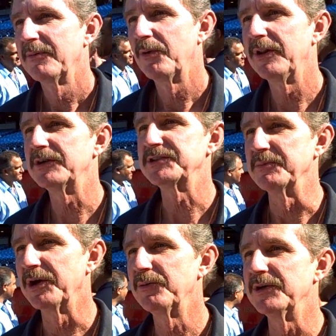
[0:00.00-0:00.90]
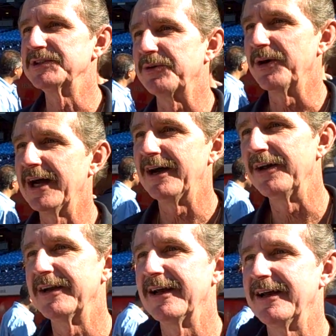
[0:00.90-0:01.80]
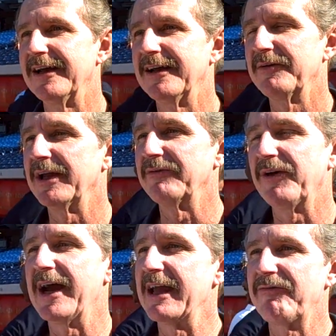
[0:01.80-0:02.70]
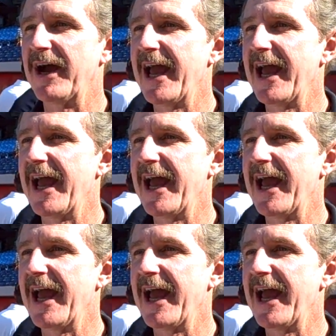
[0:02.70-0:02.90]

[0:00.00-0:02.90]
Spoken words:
boy, there's some good ones around. If I